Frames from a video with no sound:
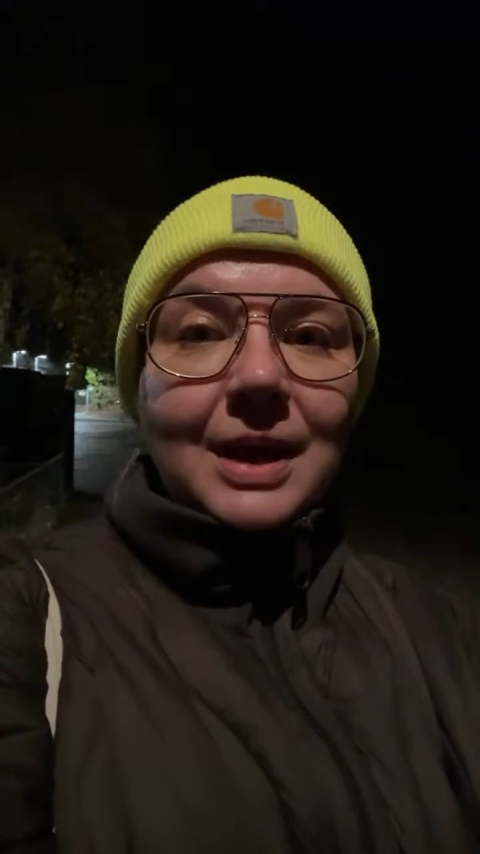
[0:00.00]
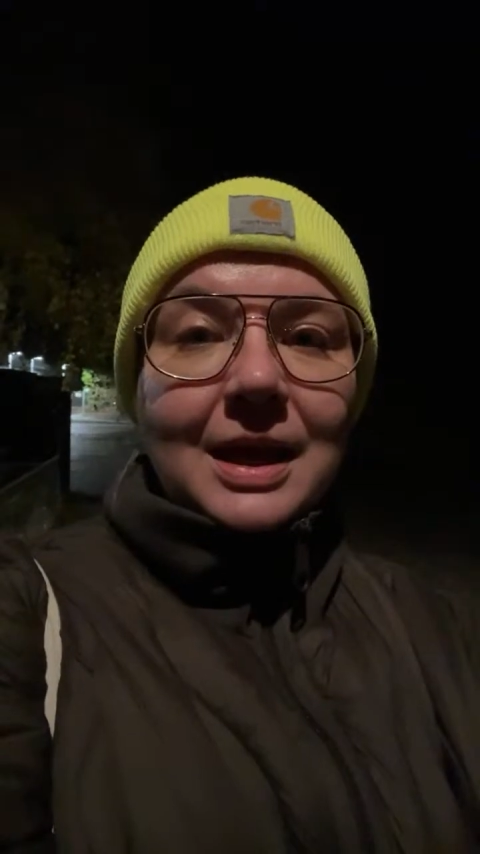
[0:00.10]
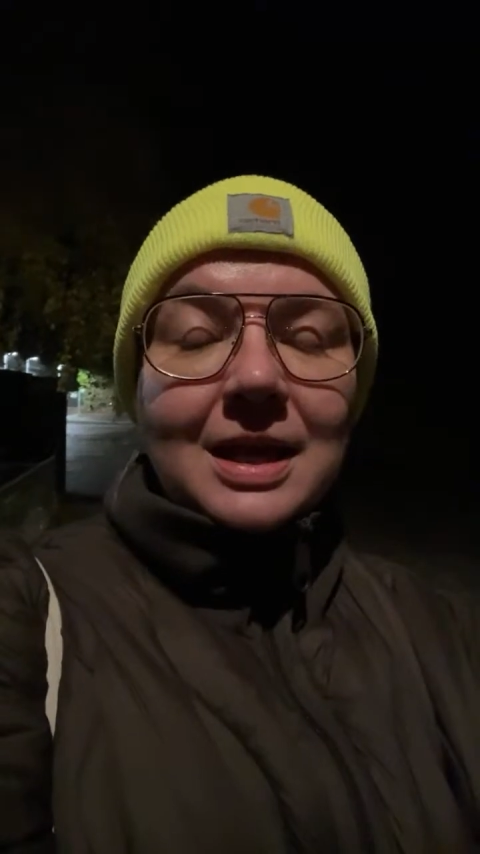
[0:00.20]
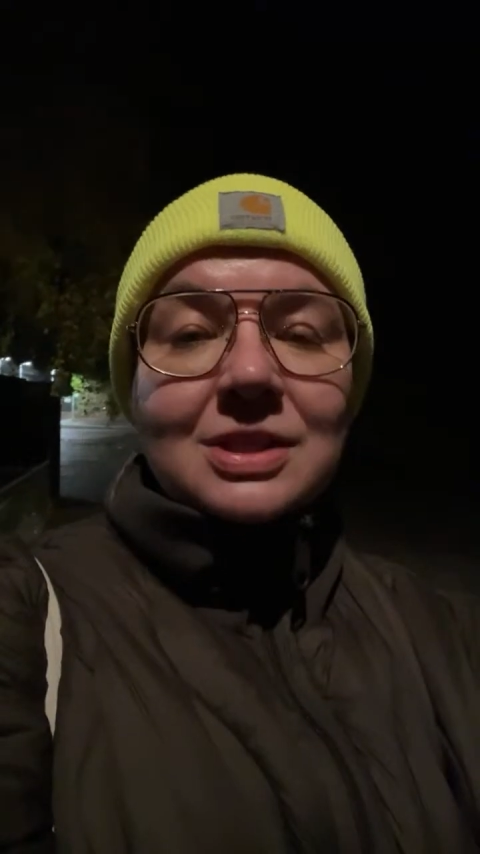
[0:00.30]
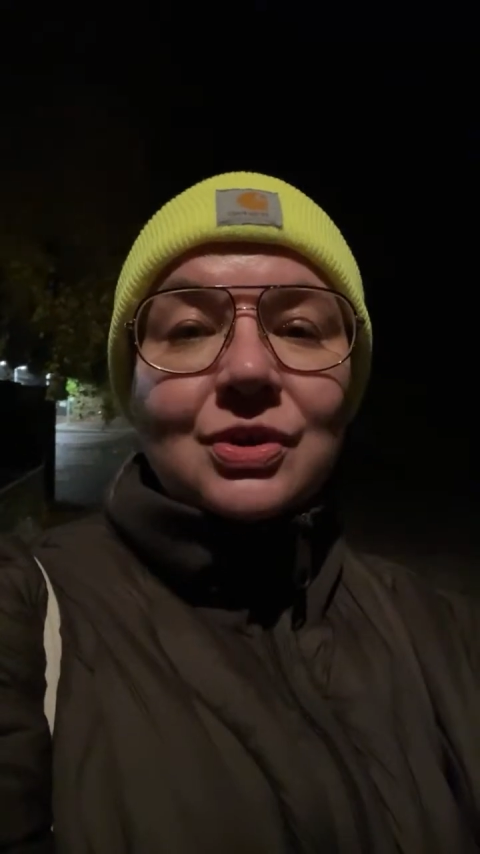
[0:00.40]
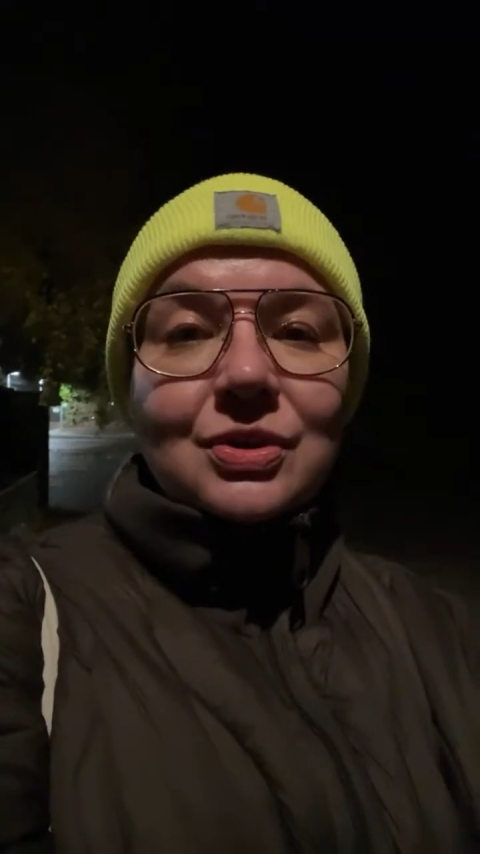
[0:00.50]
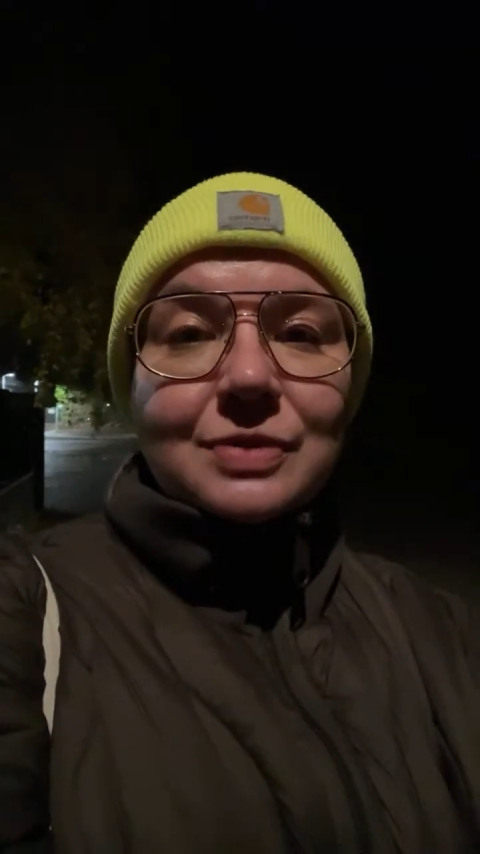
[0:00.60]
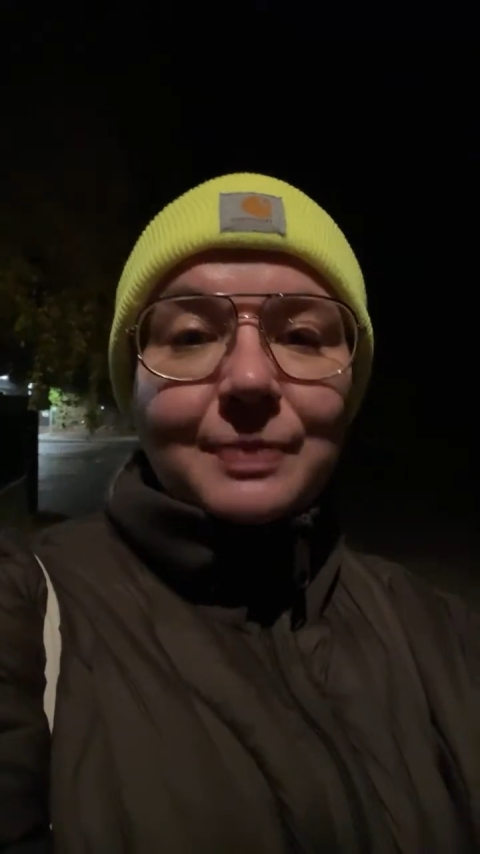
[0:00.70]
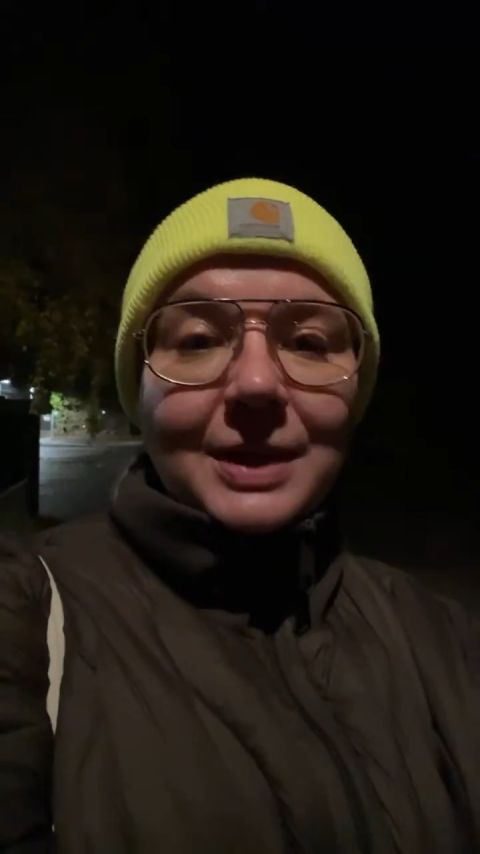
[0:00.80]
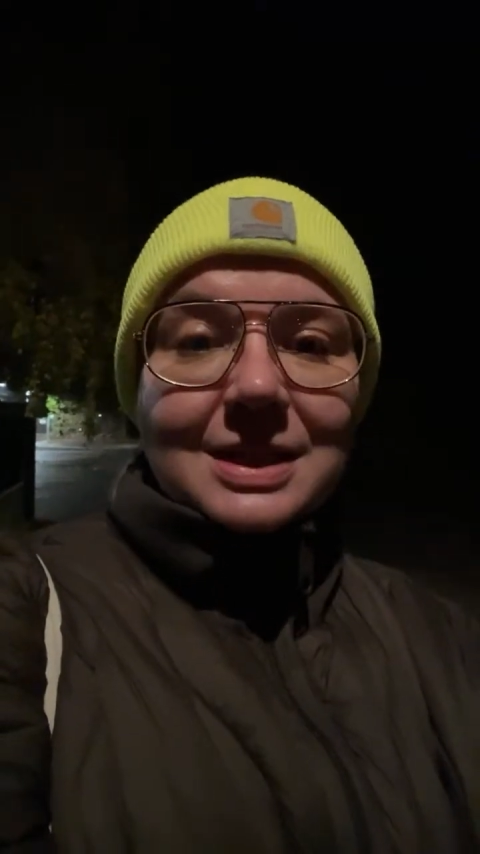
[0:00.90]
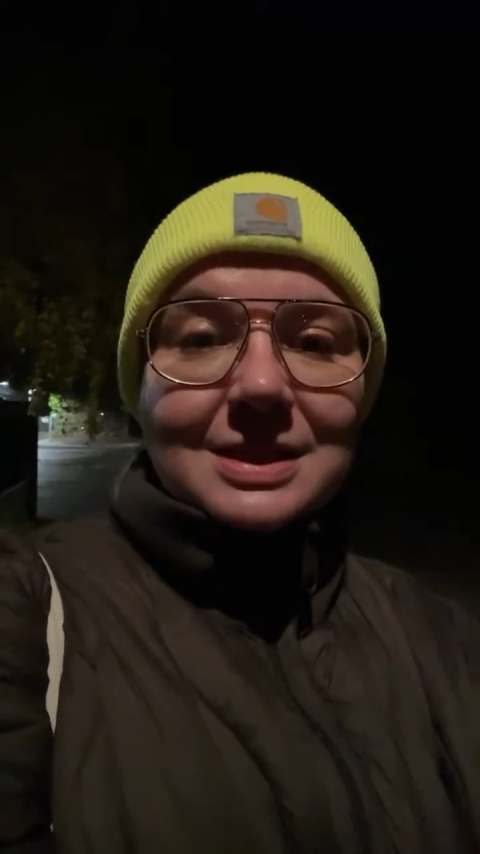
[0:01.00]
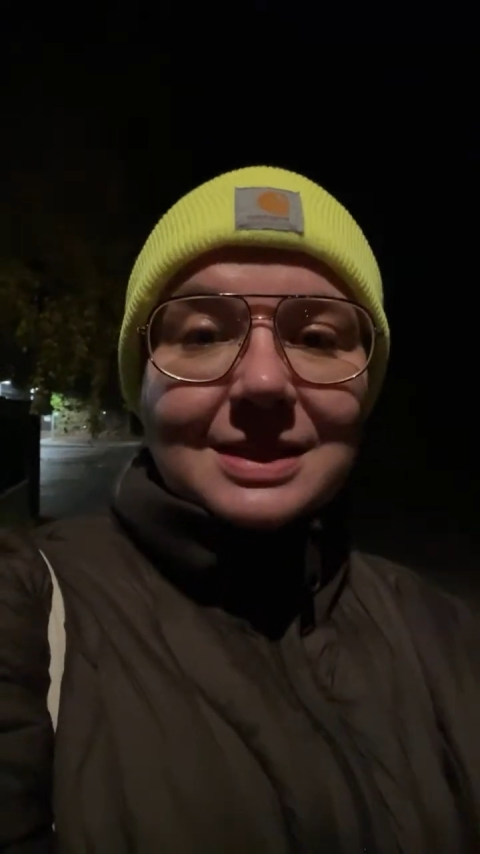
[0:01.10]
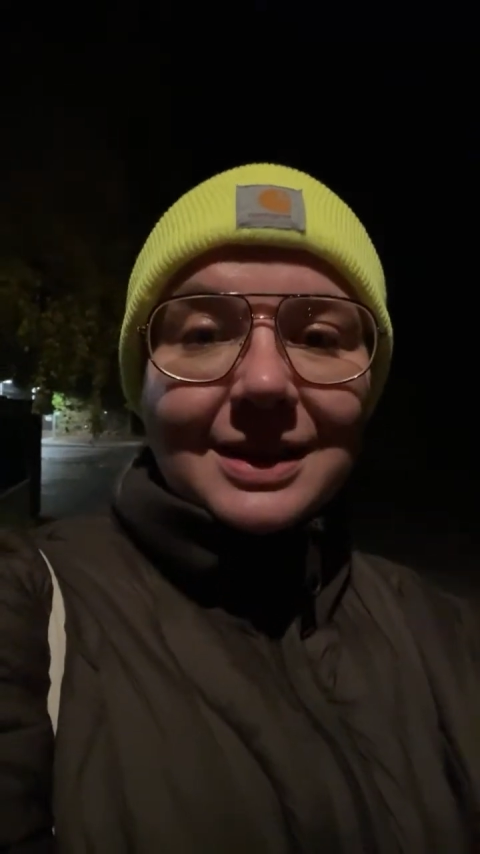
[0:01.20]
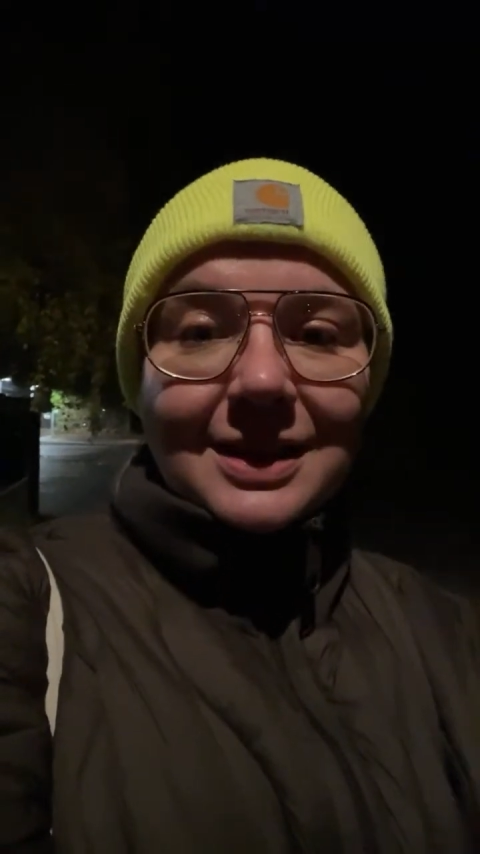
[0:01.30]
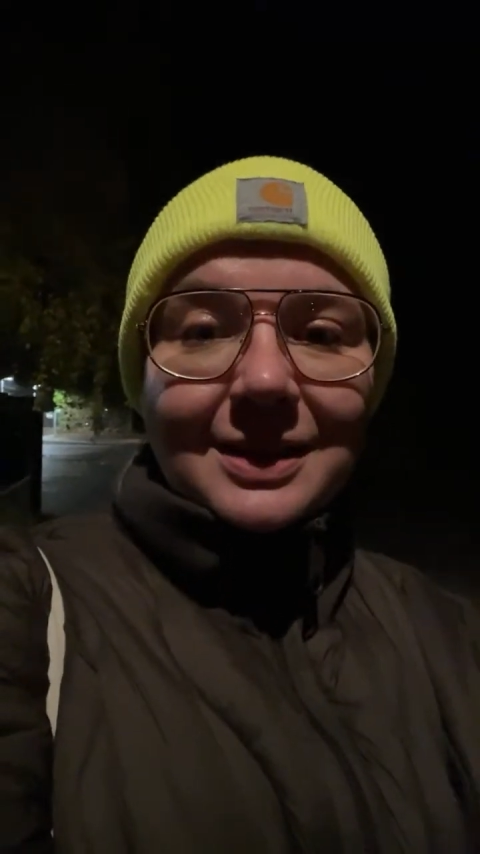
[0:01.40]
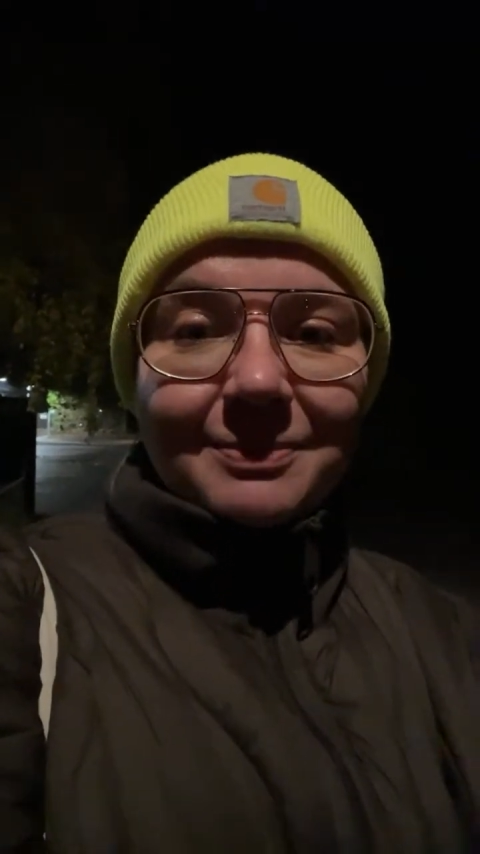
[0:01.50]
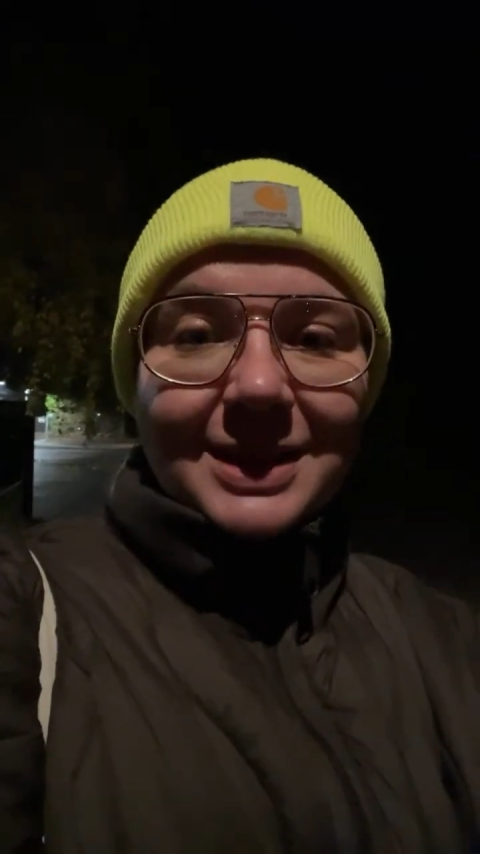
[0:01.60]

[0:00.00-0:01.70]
answers, please send